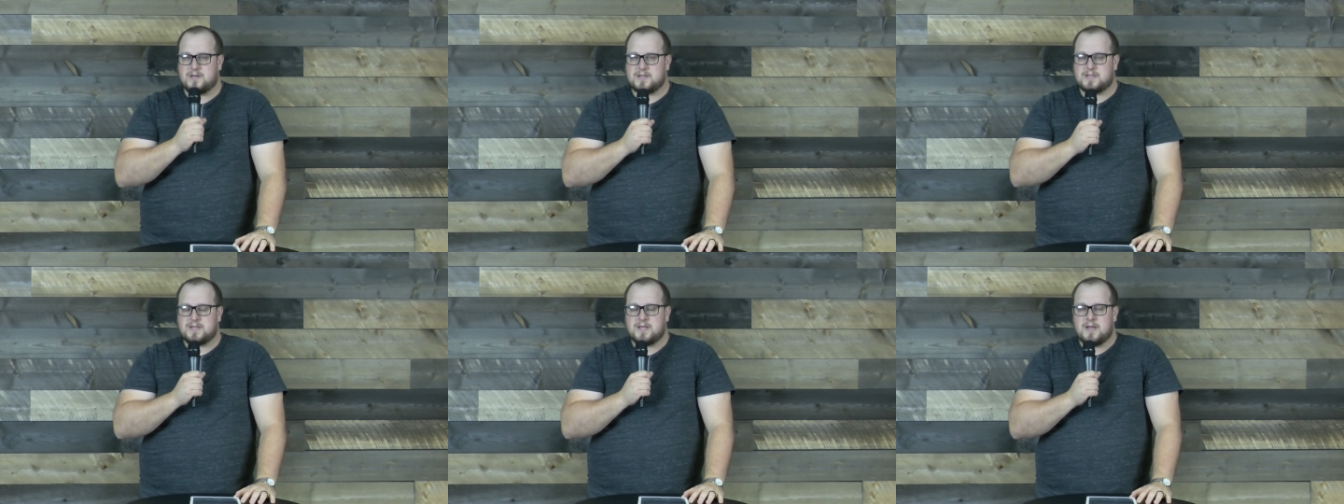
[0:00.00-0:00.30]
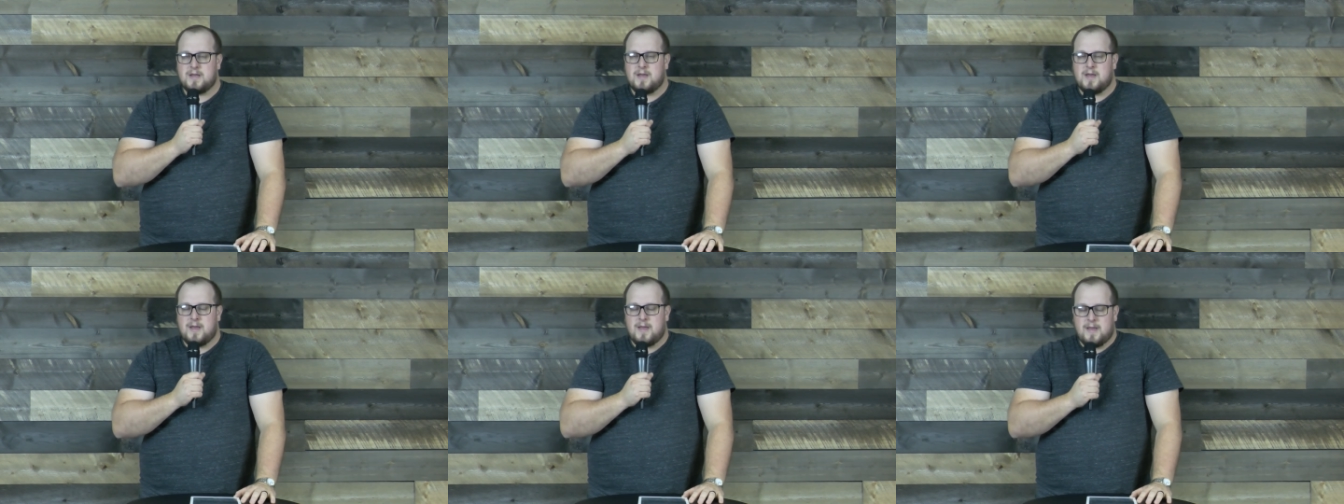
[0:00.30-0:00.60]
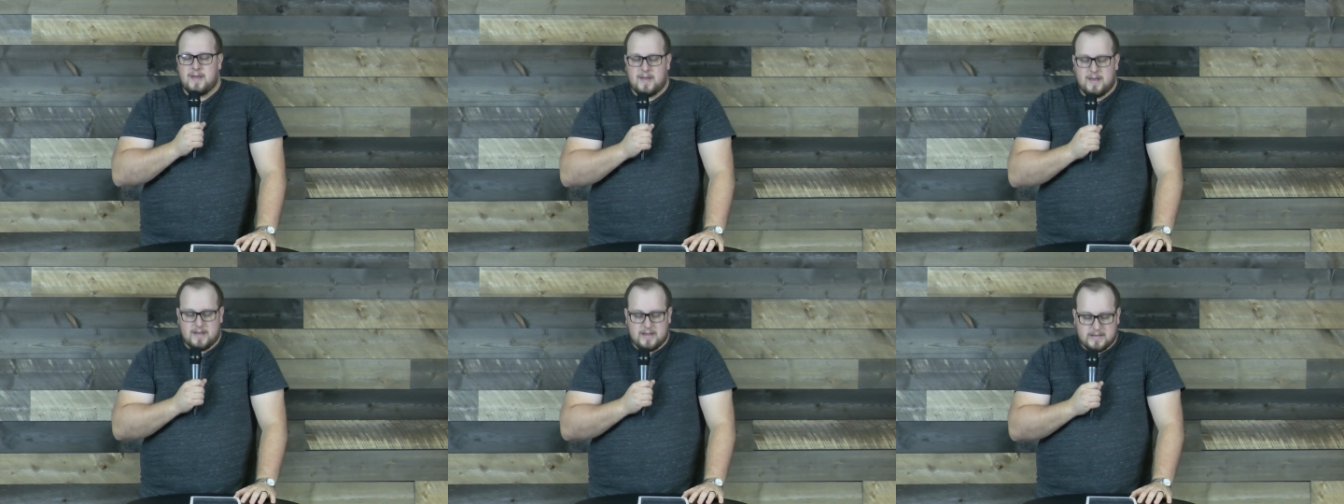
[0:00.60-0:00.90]

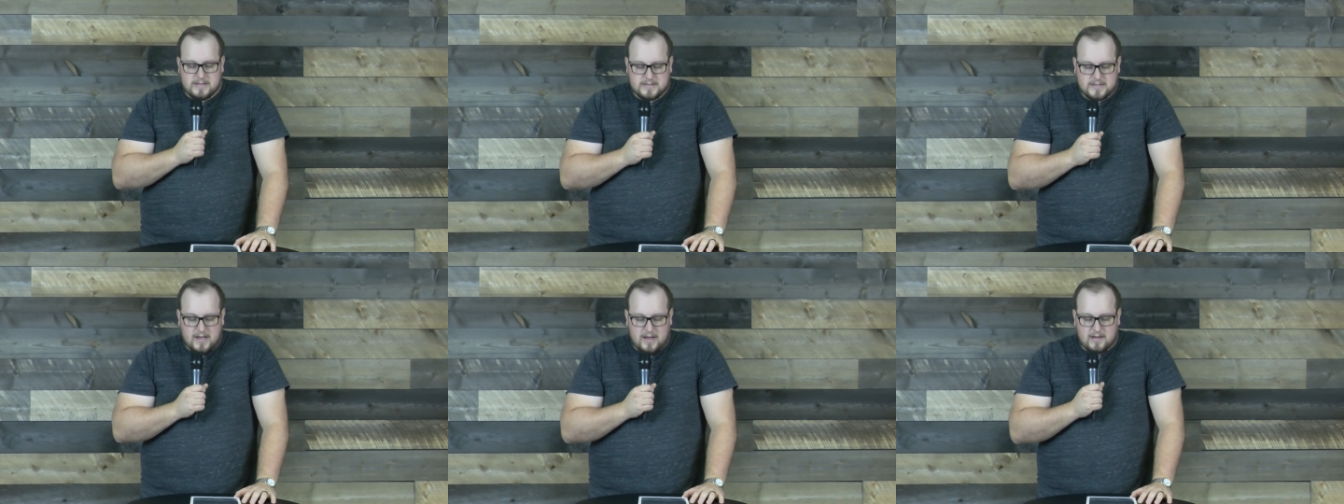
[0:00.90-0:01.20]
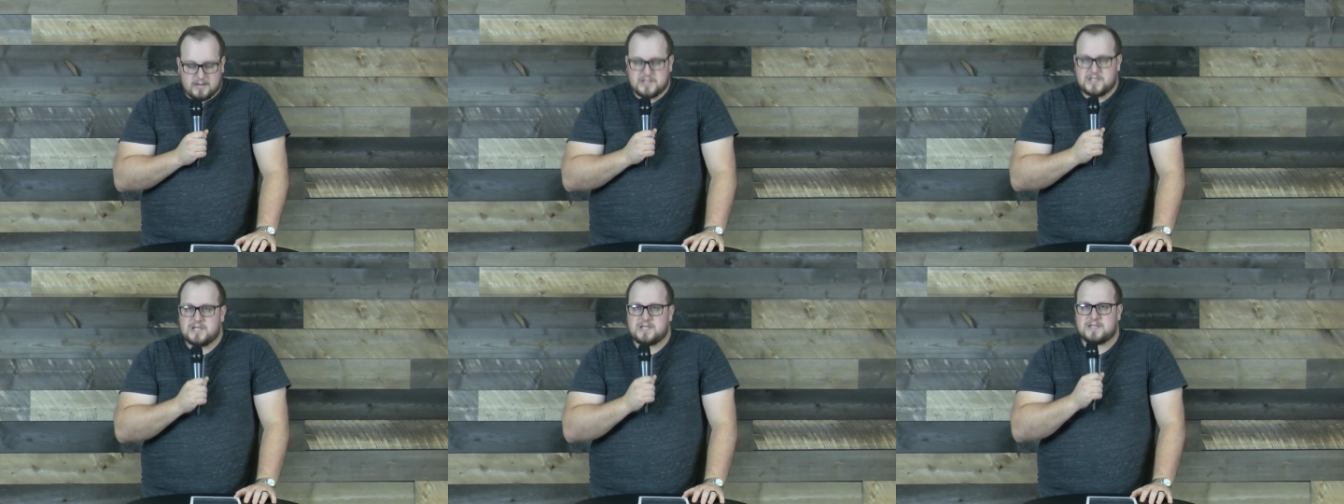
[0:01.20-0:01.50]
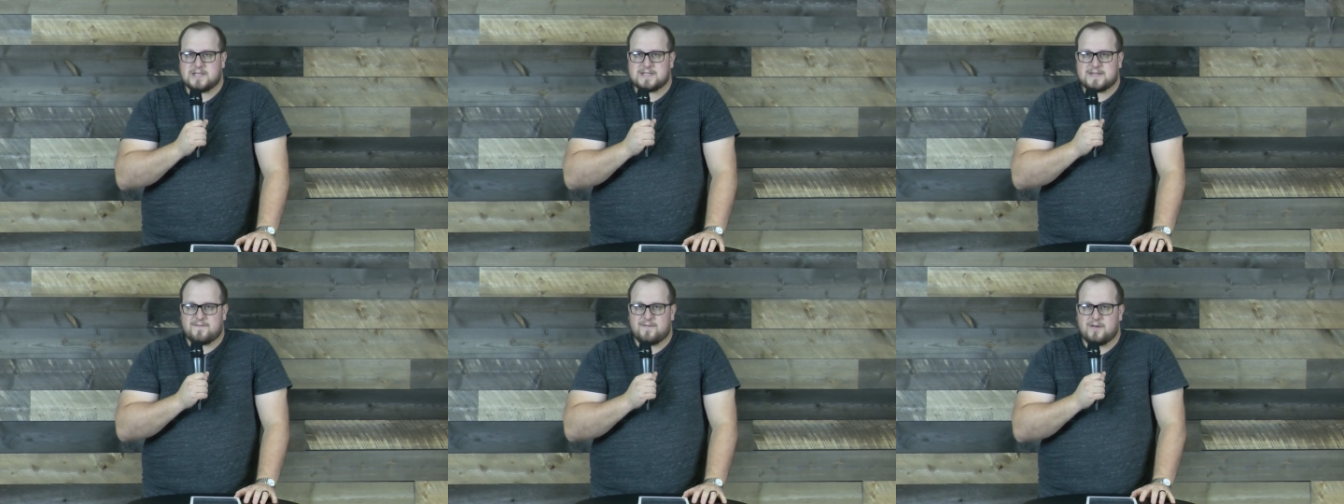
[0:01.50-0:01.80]
is
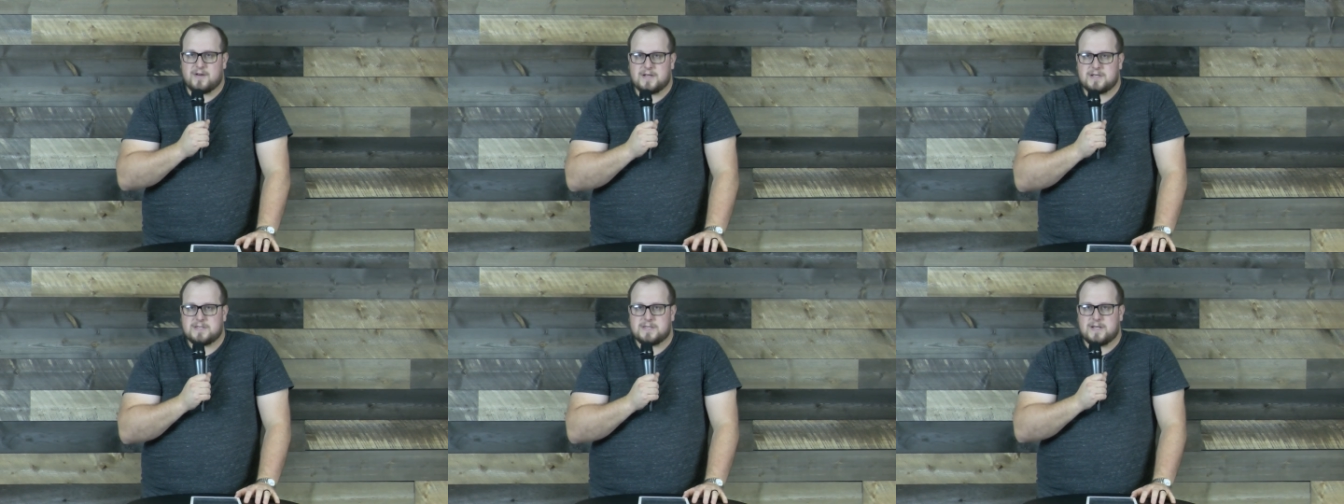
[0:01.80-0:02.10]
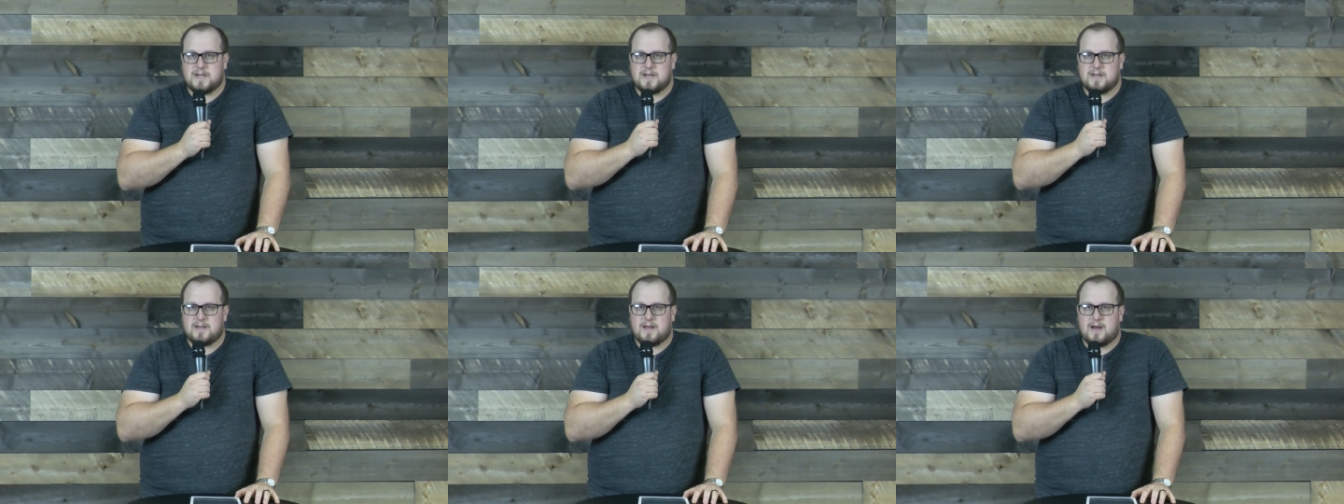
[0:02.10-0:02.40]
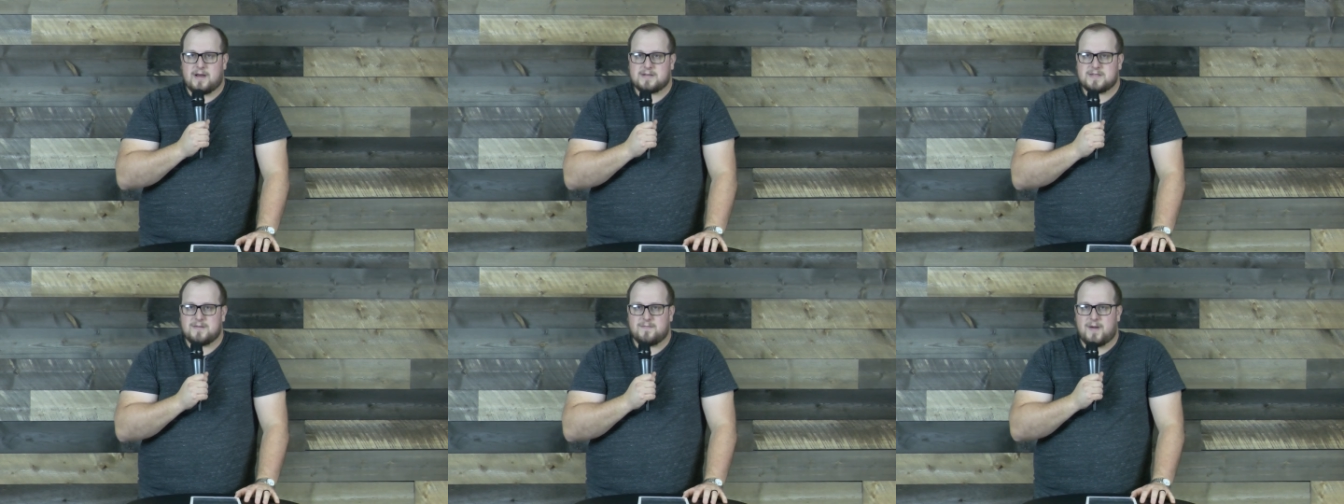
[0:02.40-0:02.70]
Jesus Freaks, and it
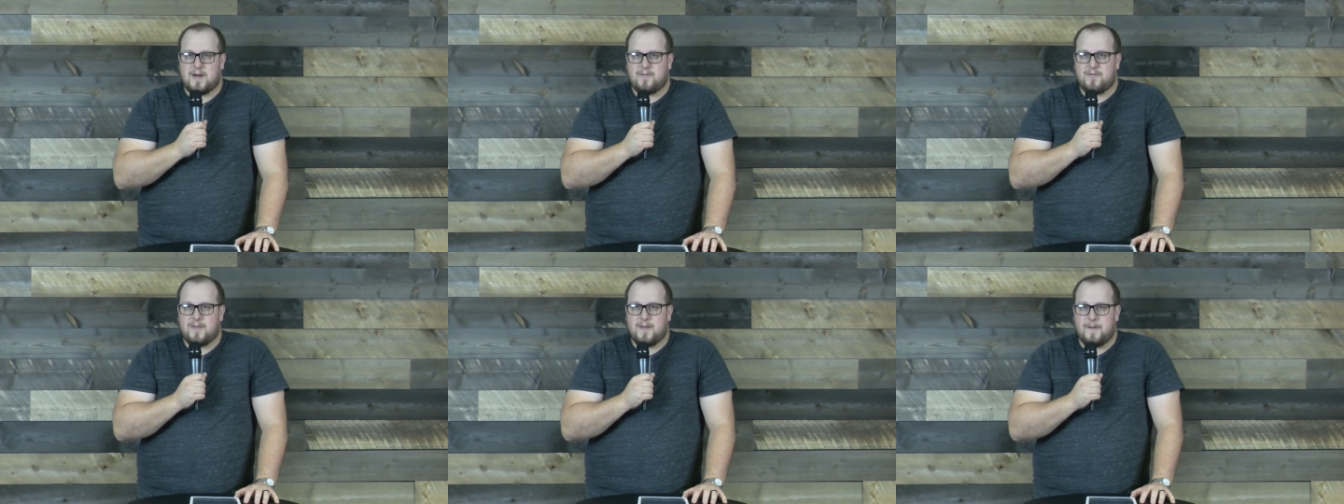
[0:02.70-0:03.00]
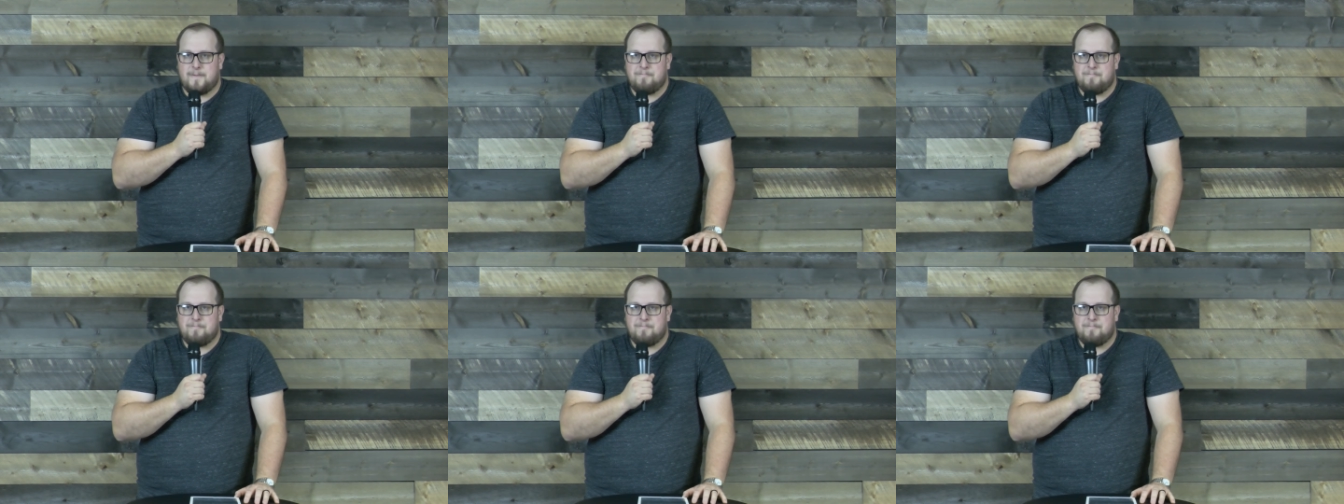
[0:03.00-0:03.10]
talks about